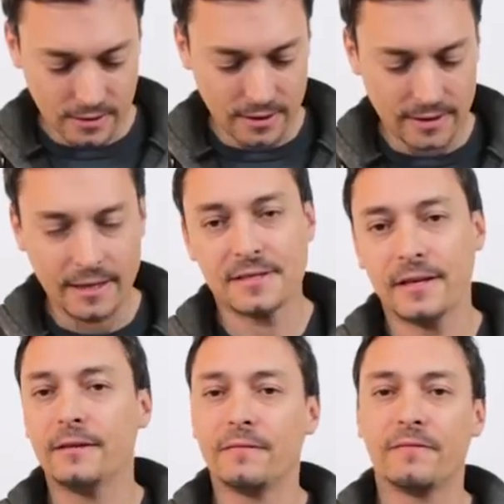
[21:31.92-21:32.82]
And that's
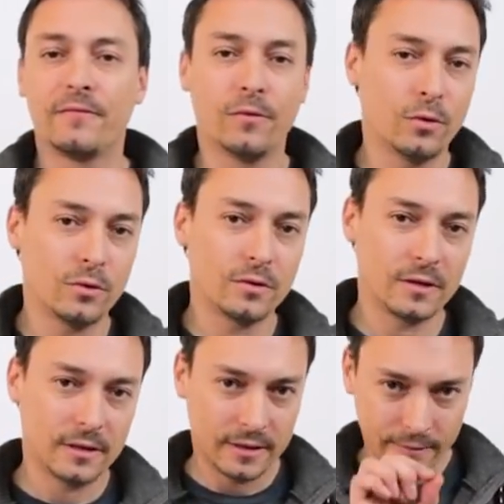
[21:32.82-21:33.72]
it for
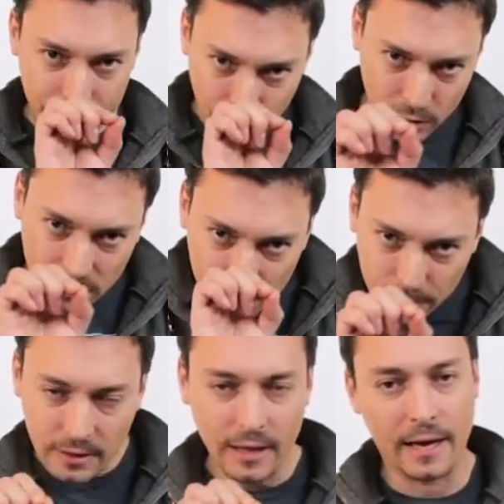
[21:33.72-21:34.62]
the
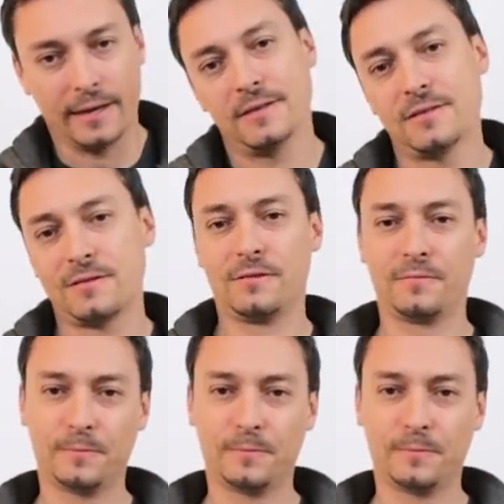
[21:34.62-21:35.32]
multiple lines.